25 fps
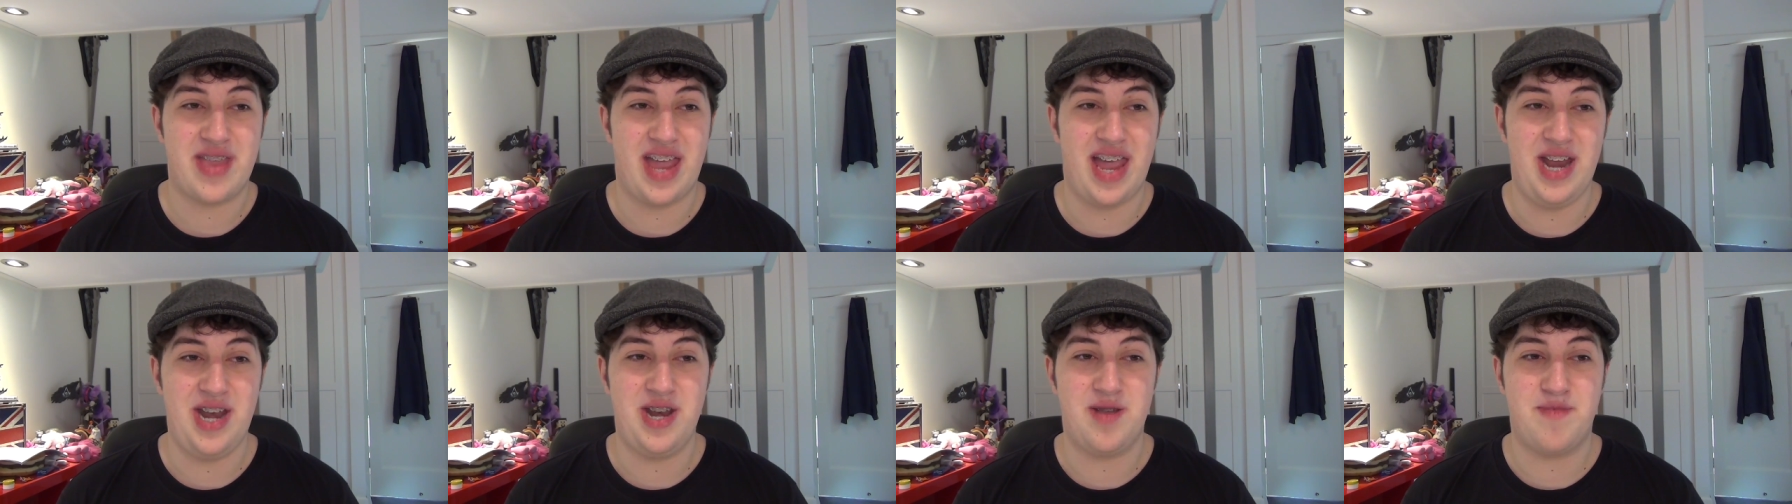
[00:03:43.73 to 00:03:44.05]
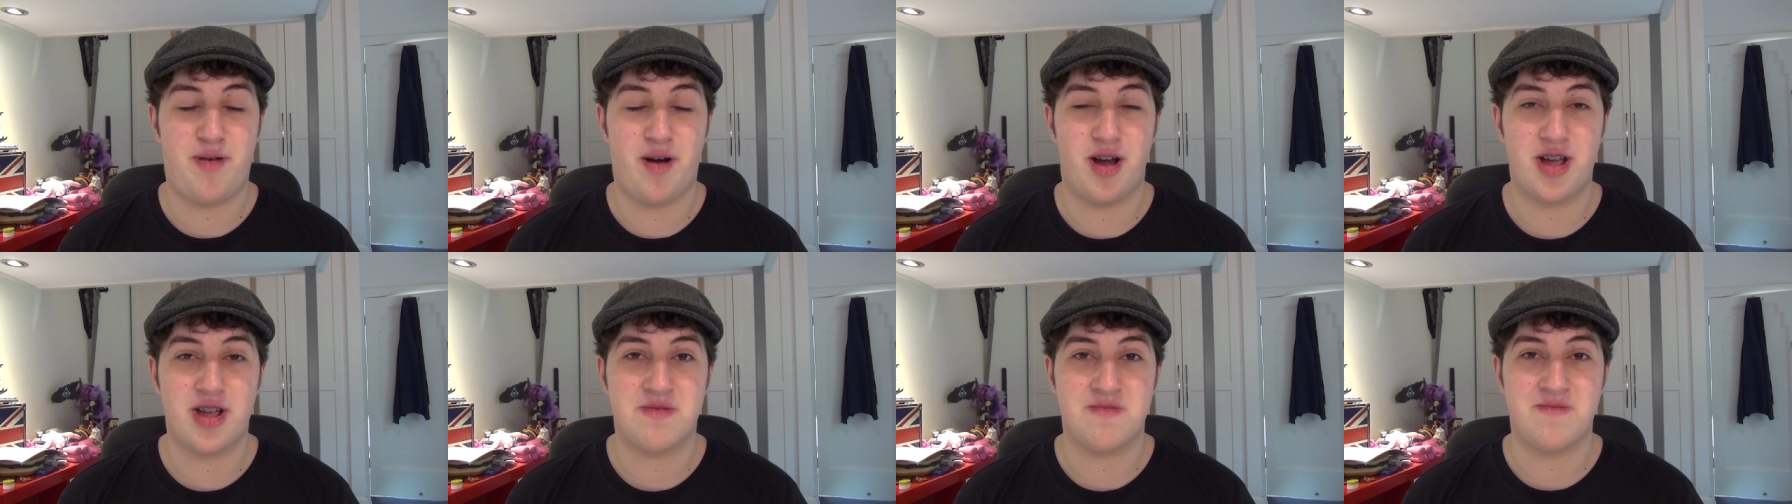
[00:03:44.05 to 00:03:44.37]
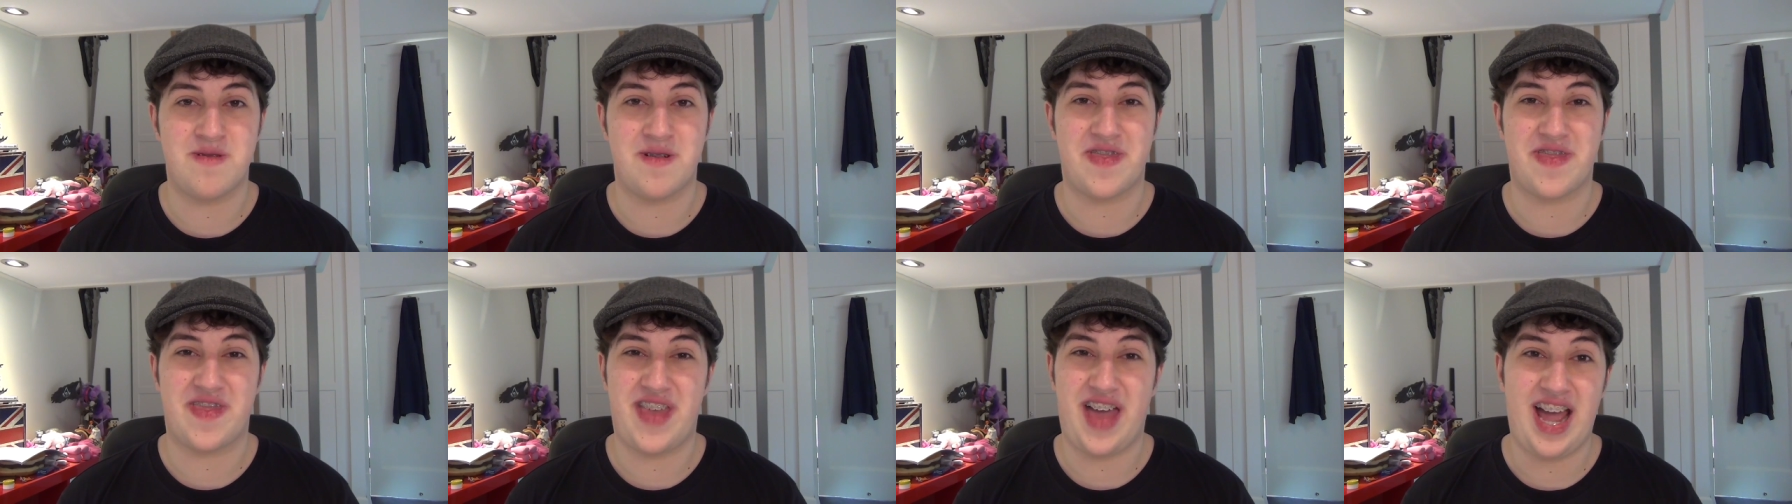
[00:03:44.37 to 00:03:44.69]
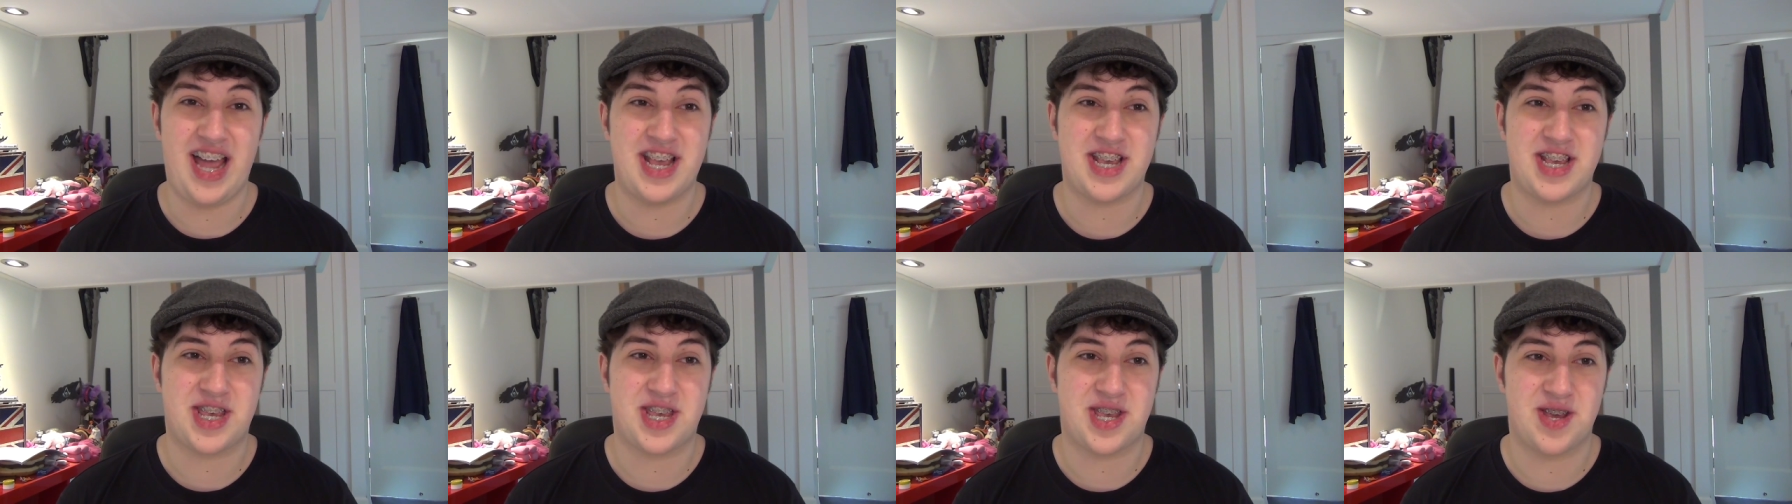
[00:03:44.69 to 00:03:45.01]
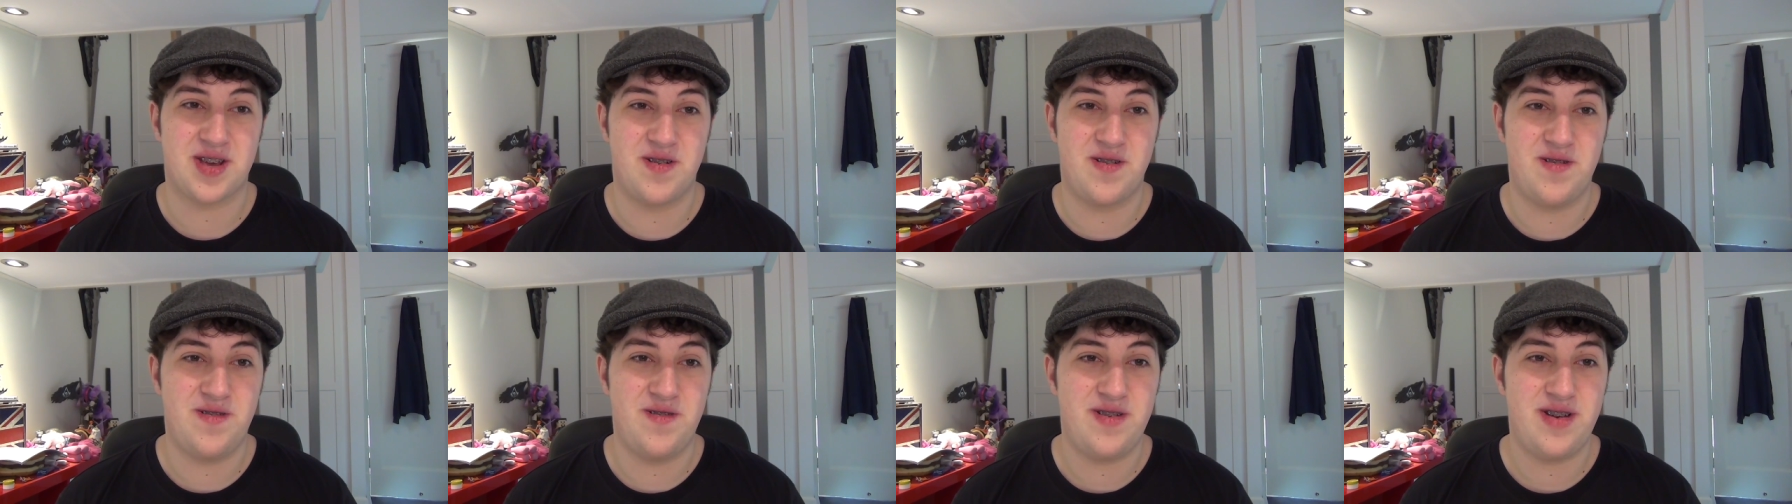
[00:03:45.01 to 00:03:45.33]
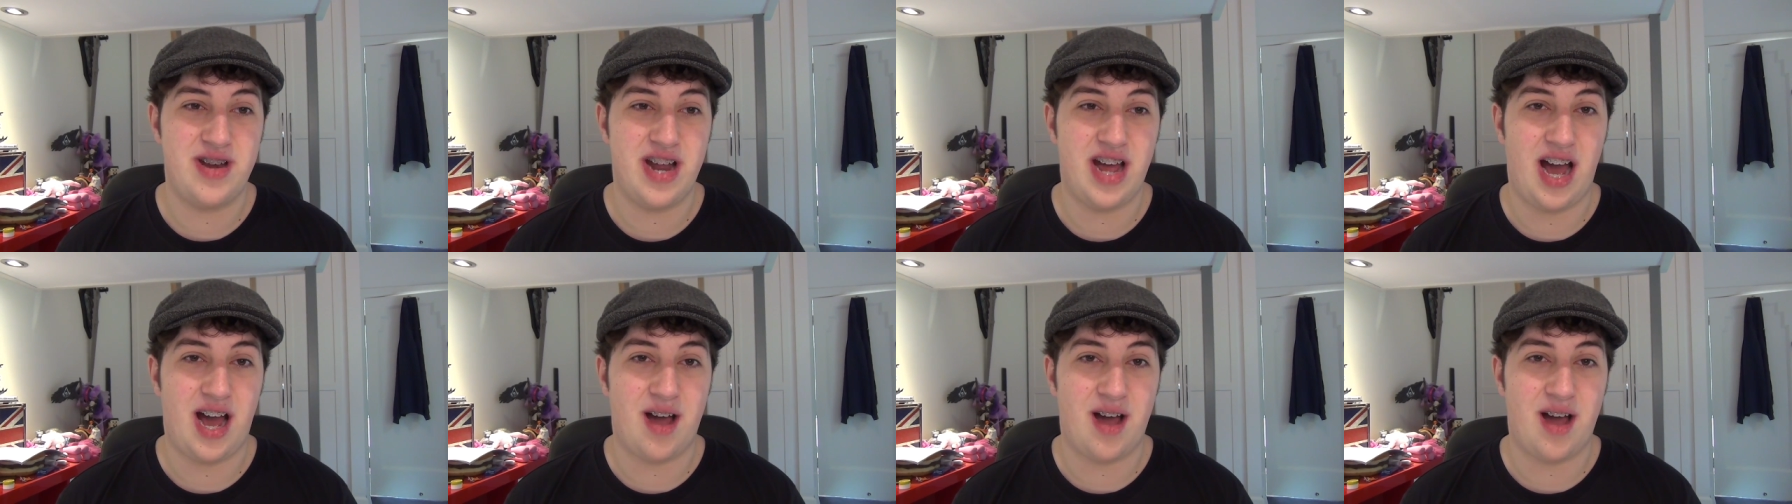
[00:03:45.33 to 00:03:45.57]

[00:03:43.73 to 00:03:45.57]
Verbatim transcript: end Pokemon that soon.